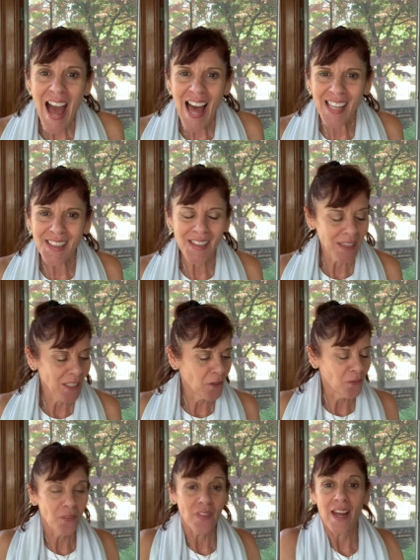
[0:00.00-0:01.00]

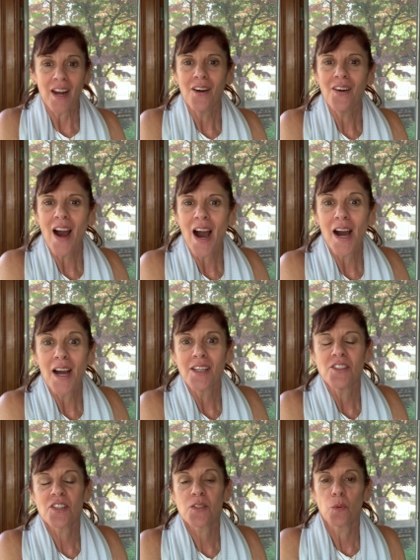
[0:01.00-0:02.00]
Hello there. I
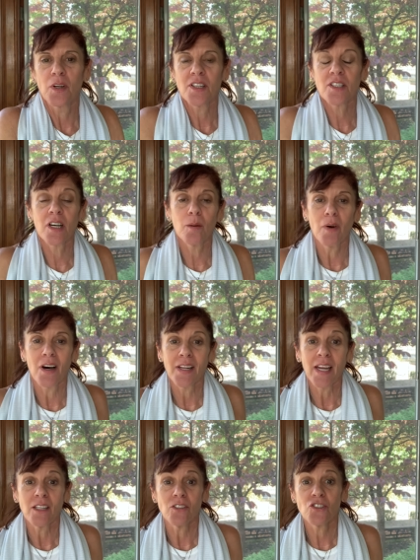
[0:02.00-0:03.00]
just wanted to come on
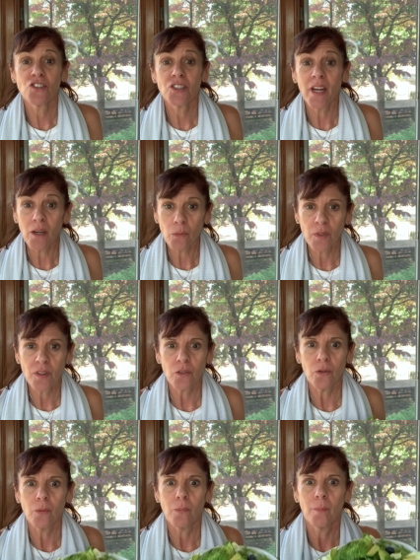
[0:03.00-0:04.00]
and share with
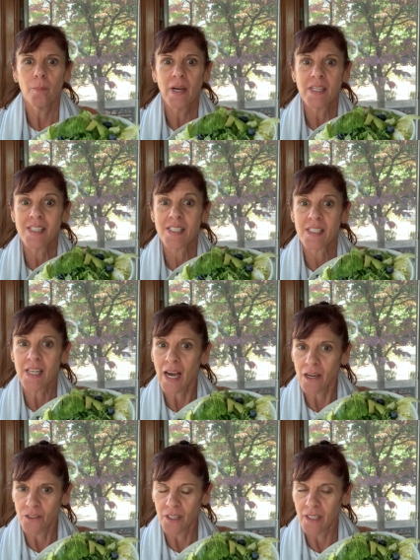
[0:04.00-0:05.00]
you my
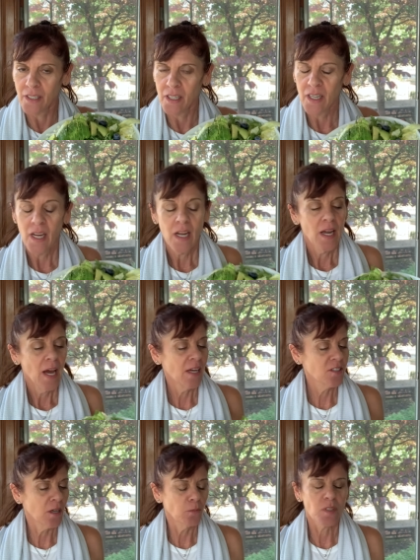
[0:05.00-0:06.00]
salad. As
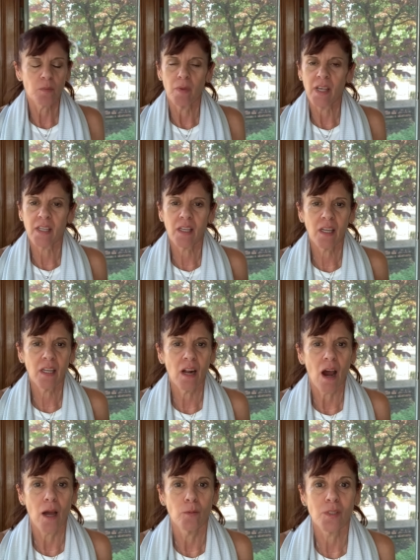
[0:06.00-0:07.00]
I was making it,
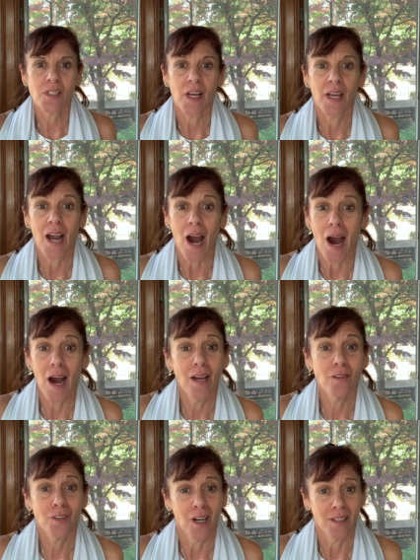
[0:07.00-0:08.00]
I was like,
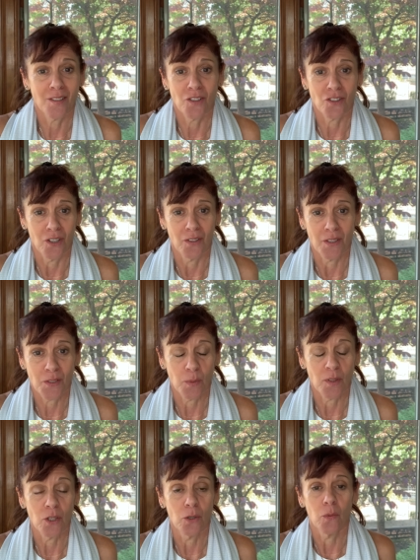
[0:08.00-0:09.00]
I've got to share this
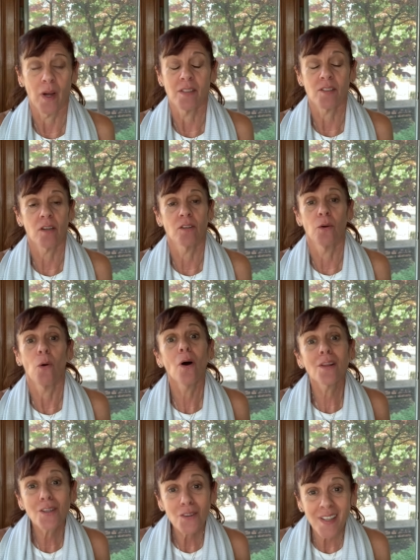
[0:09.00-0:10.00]
with you and tell you all
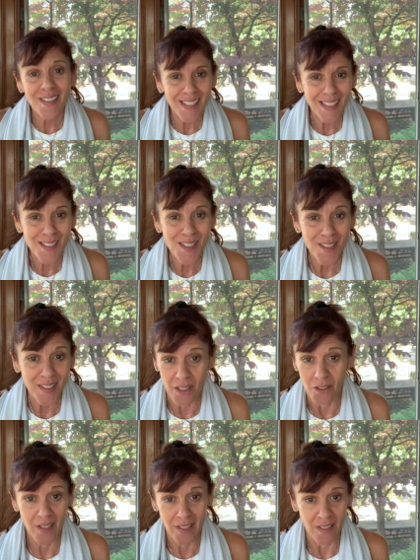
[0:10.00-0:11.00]
the great things that are
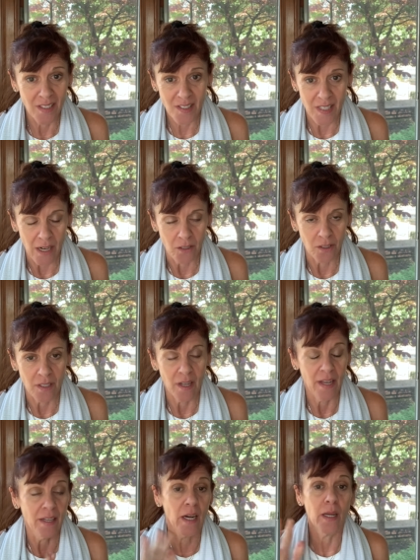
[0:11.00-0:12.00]
in this salad.
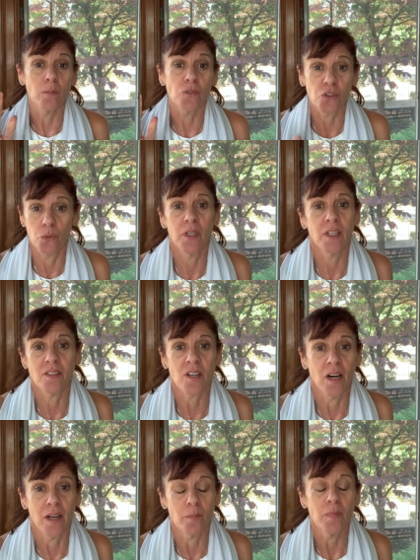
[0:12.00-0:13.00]
And I am short on
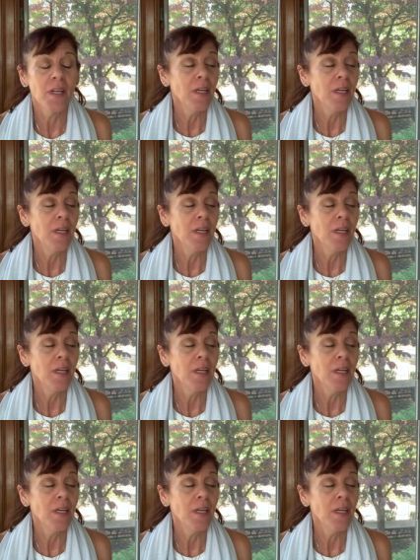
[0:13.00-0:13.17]
time.